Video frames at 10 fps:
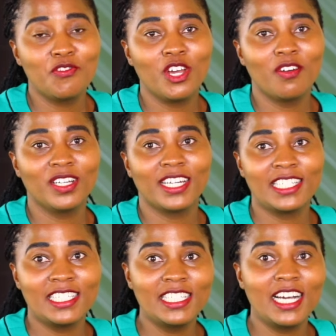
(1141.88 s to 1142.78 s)
if you have an
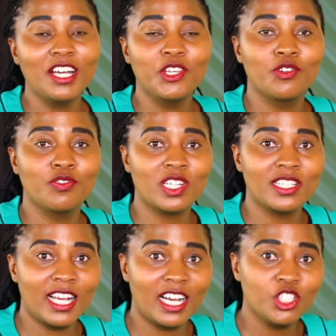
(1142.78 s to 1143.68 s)
idea, you've
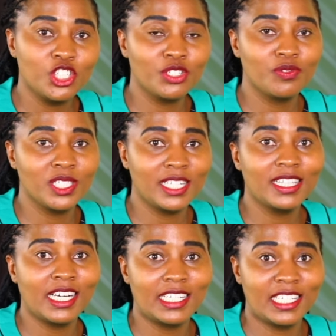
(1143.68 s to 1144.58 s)
researched, you've
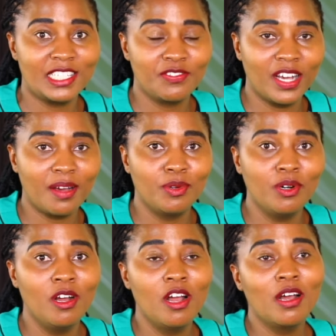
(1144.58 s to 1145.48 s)
seen that it is
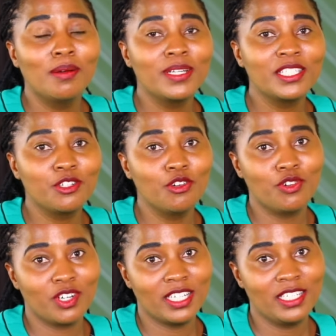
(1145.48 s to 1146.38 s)
viable, please go
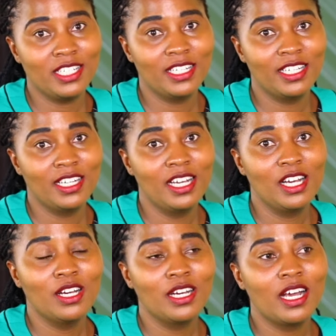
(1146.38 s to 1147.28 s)
for it.
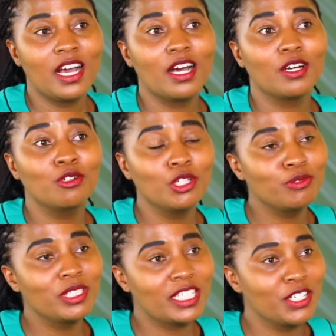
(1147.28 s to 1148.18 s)
Uh,
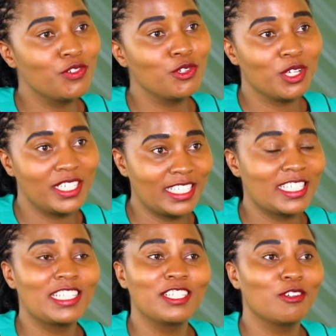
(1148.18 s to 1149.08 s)
God will give you a
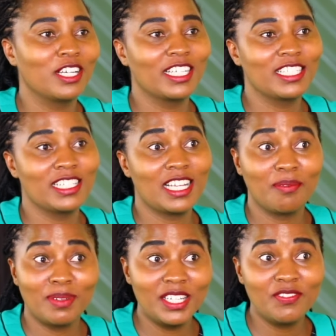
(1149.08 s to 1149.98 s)
destiny connectors.
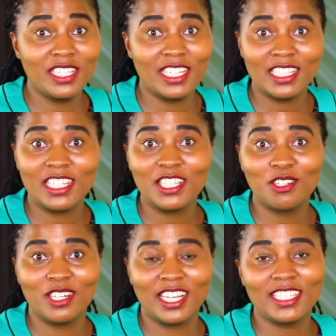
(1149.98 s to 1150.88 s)
I believe in destiny
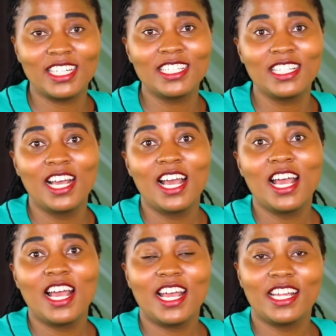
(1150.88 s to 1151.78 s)
connectors
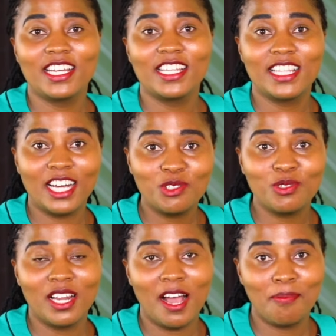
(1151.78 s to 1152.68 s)
and
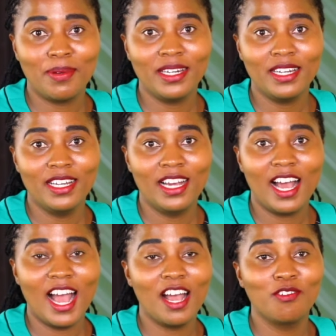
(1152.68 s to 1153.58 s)
that will happen.
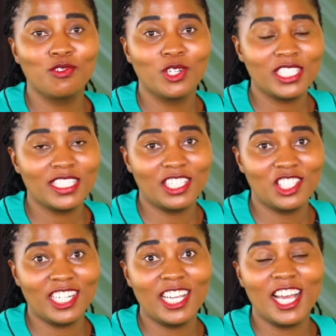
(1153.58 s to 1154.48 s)
I have walked the
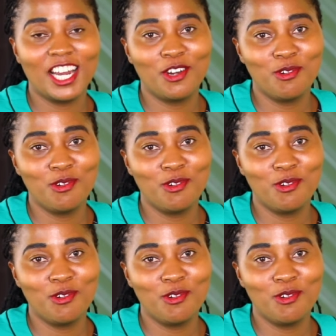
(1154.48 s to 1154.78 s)
journey and I